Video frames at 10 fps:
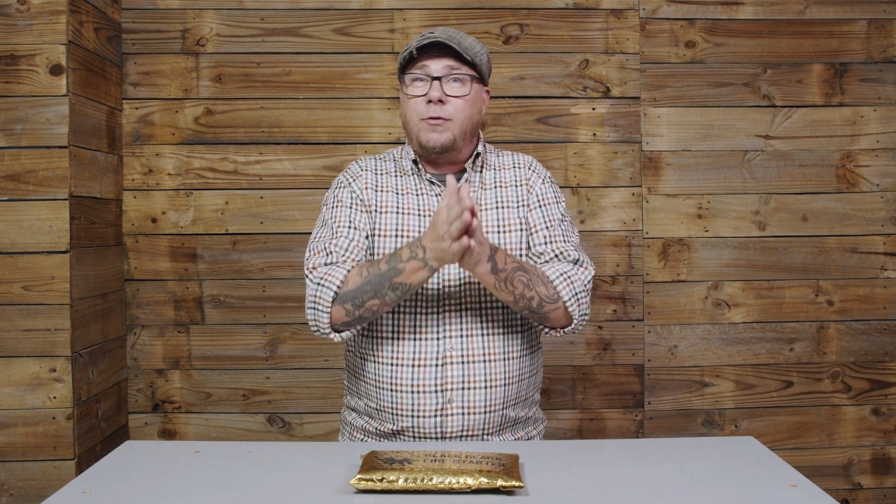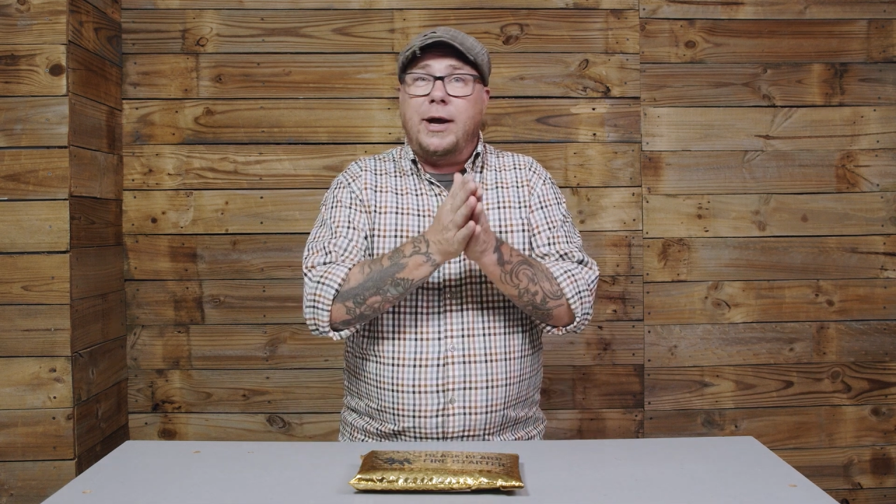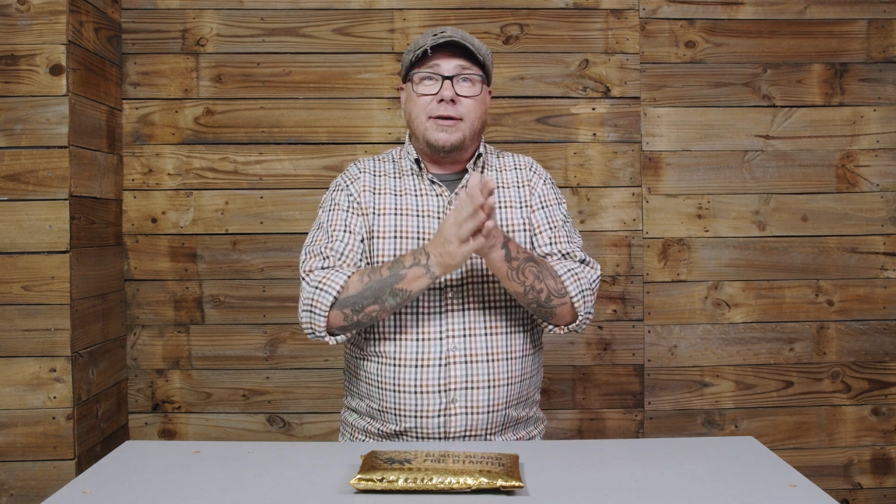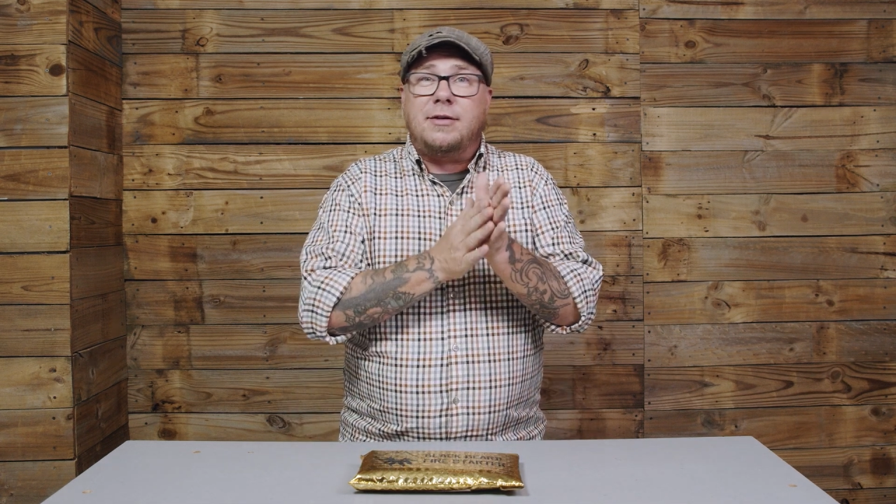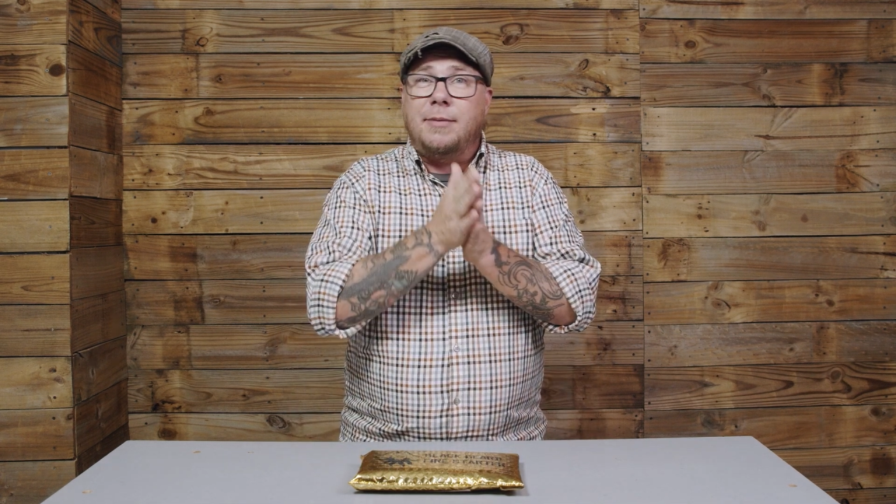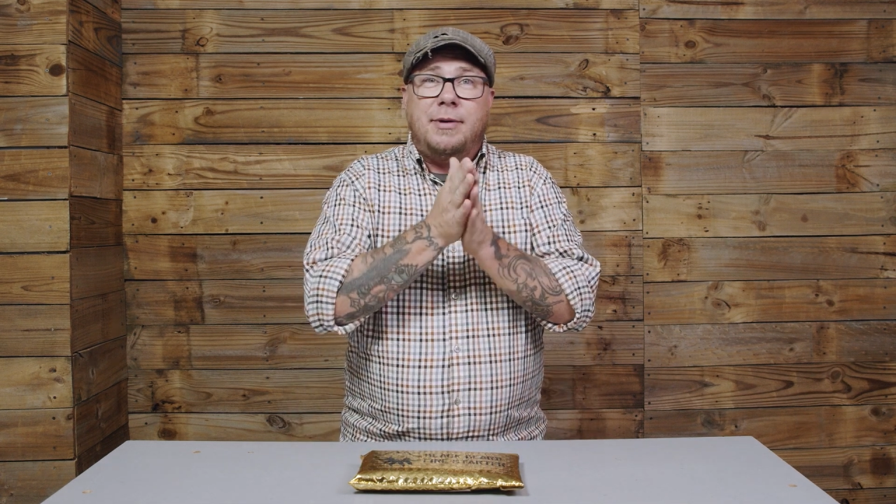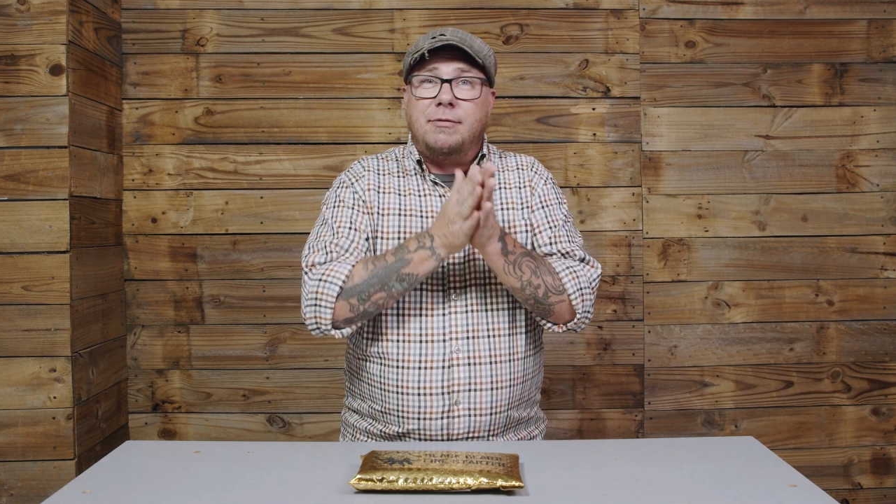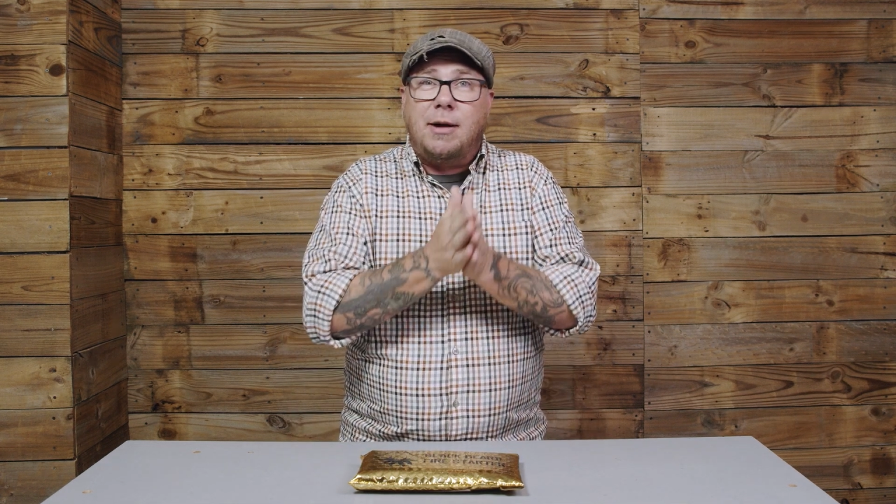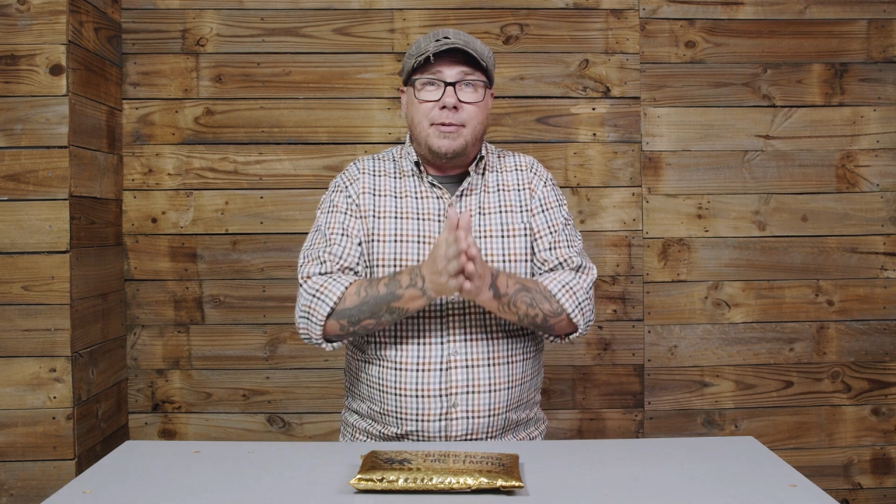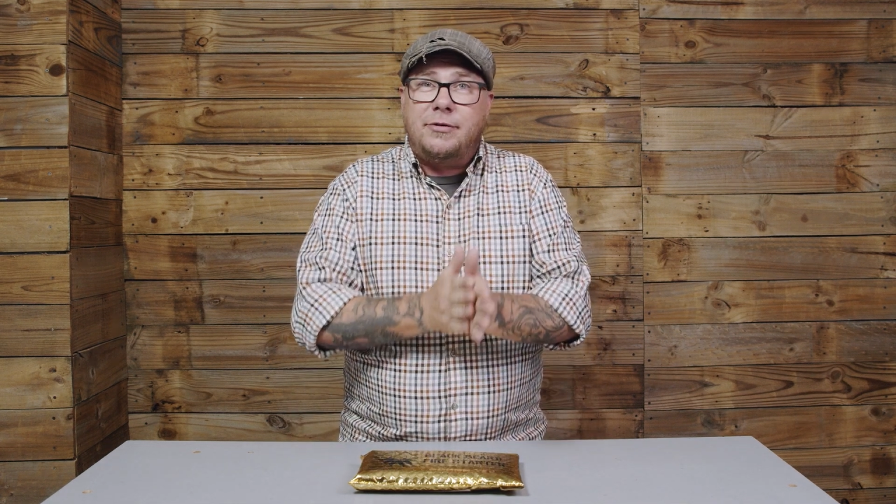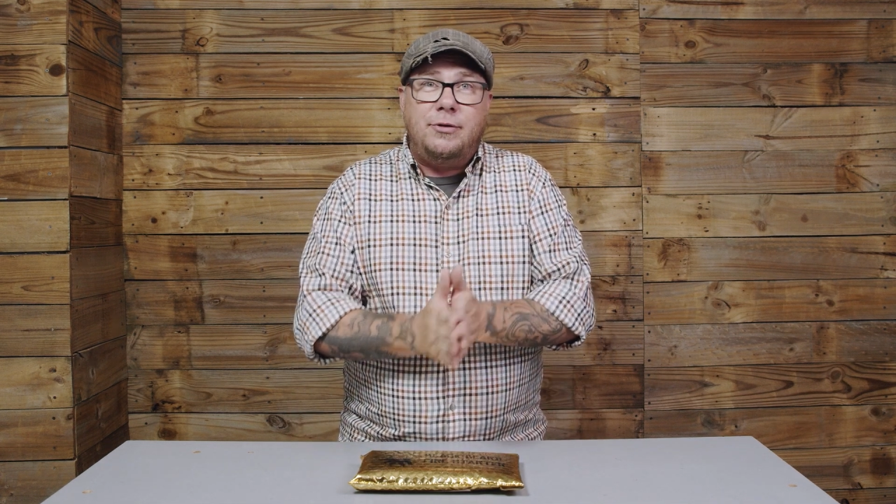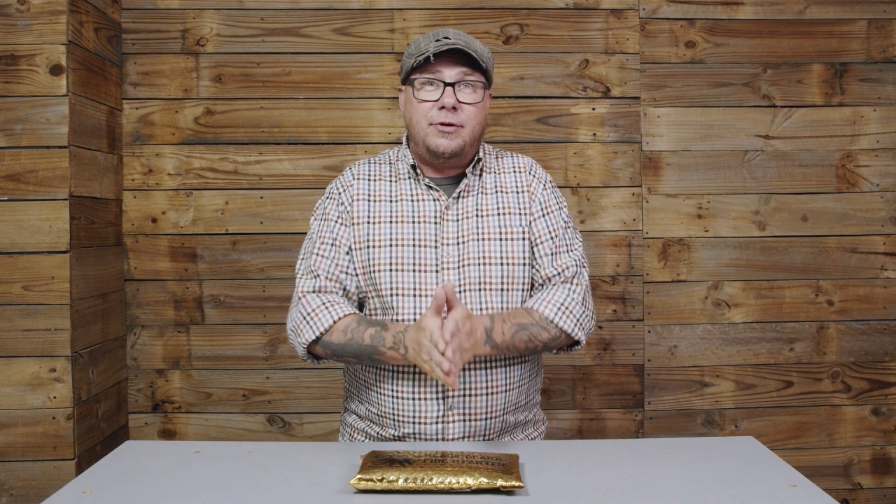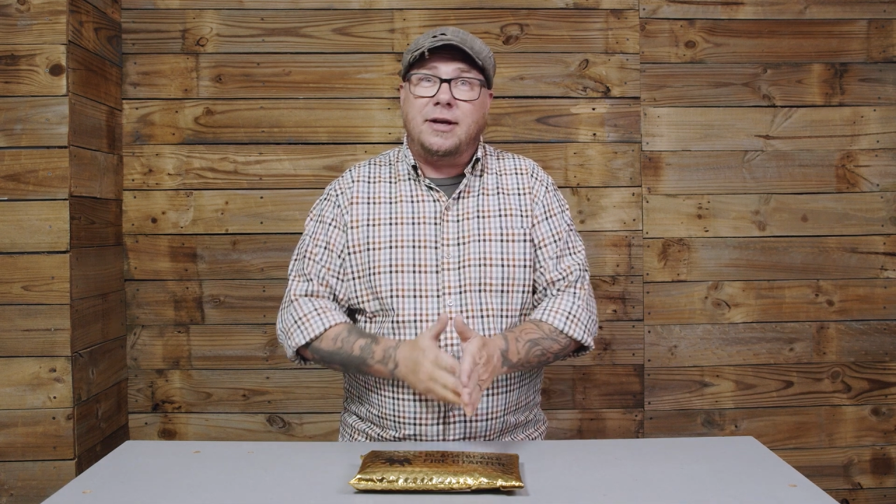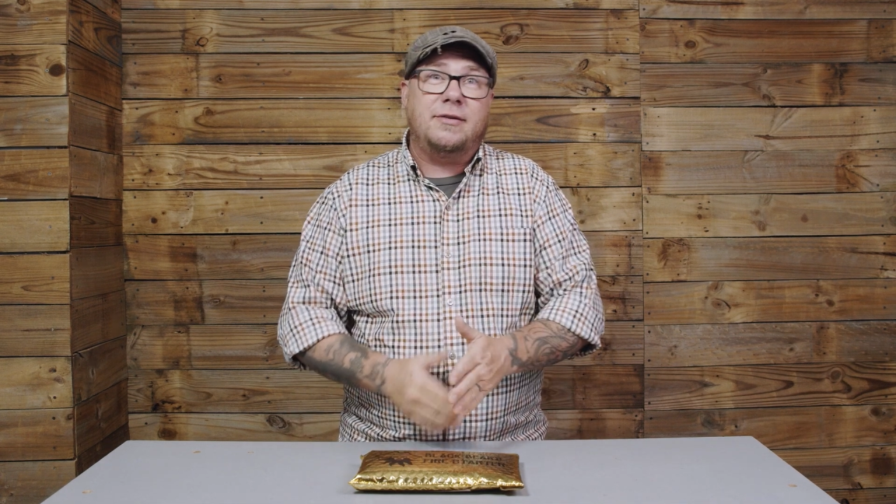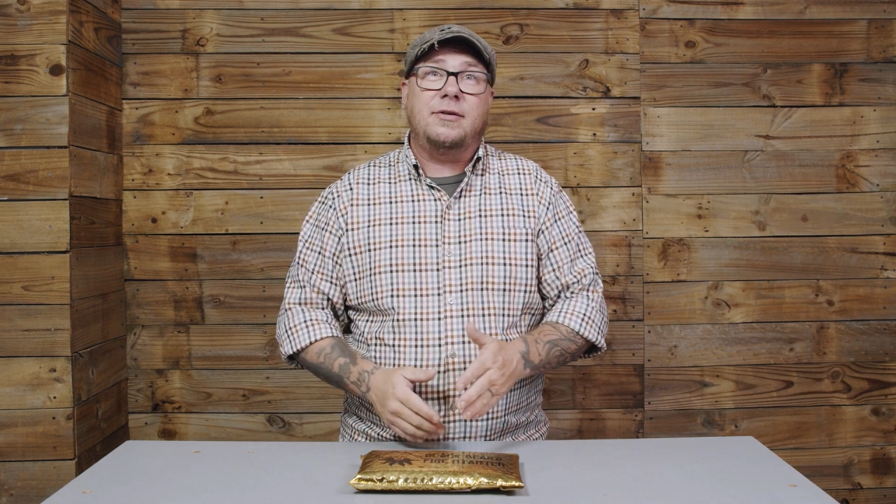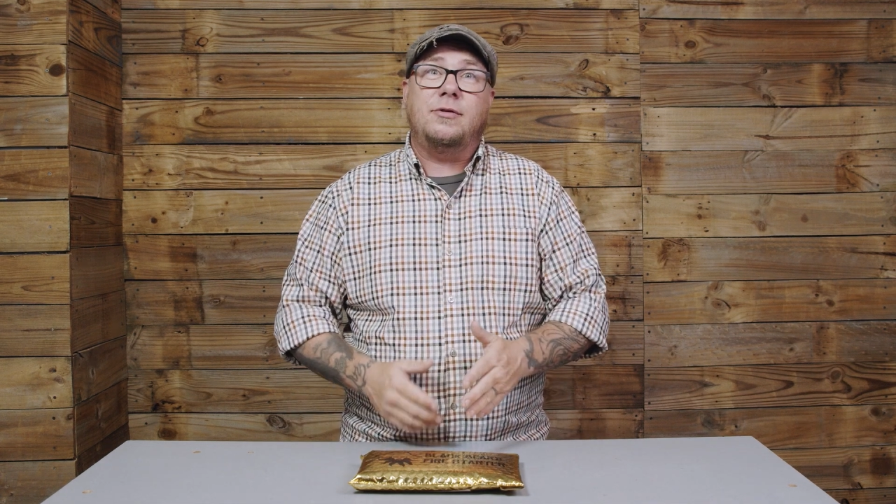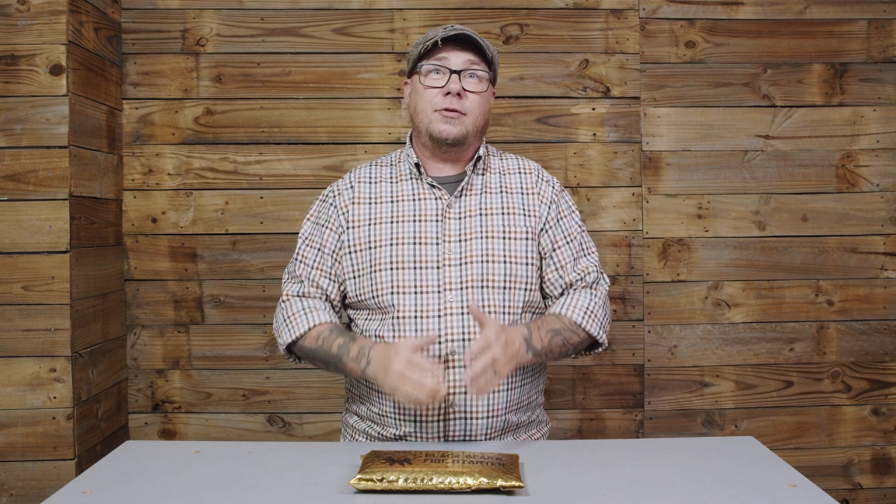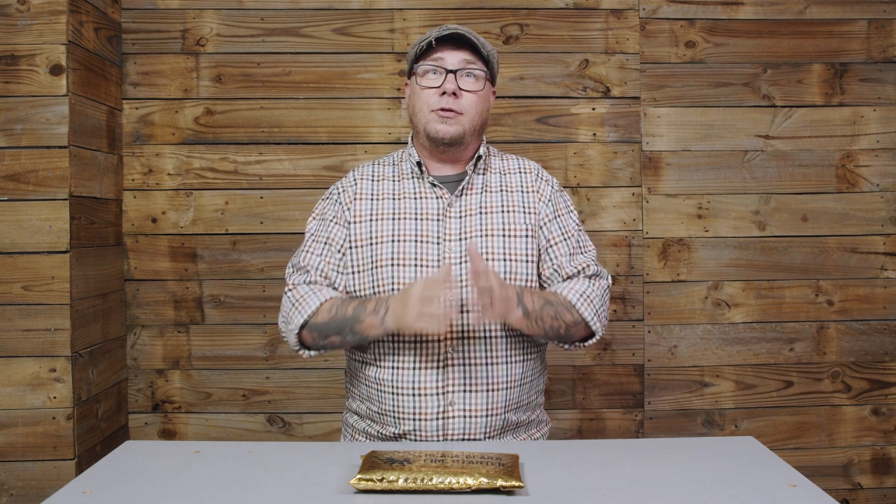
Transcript: way is going to be rubbing two sticks.